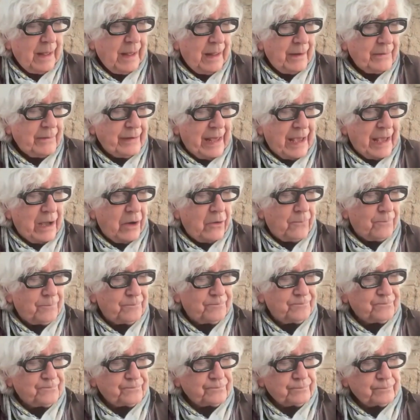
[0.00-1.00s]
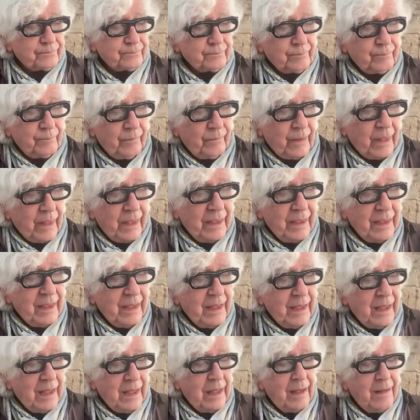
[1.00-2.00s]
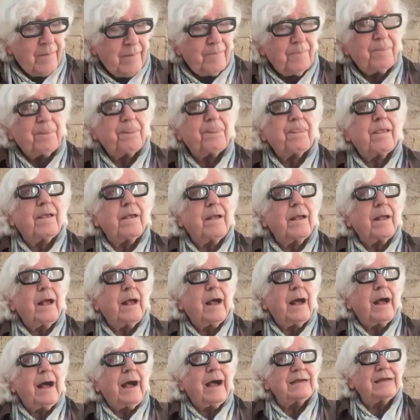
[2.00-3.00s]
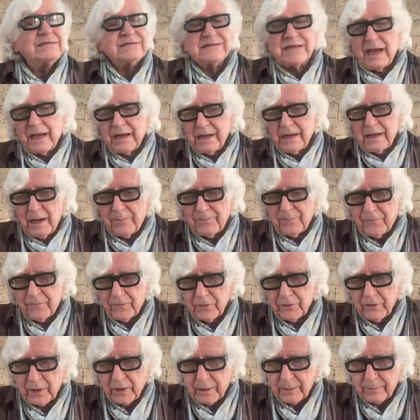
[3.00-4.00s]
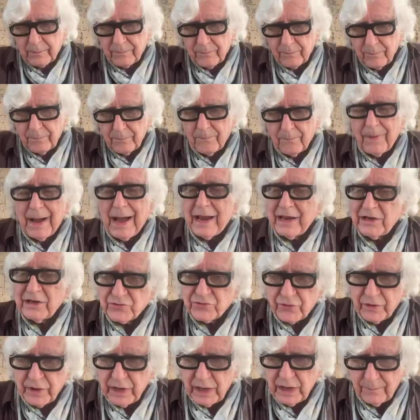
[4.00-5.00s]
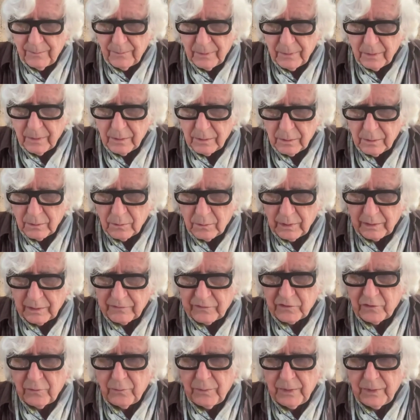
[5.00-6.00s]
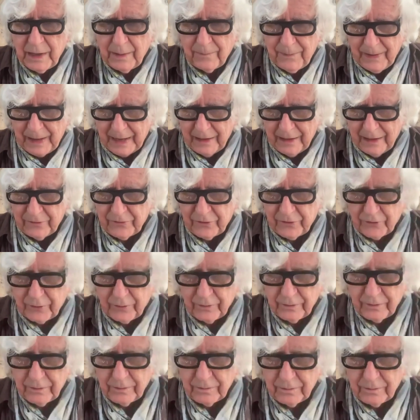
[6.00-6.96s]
Now, I signed up for my dream was to be a painter.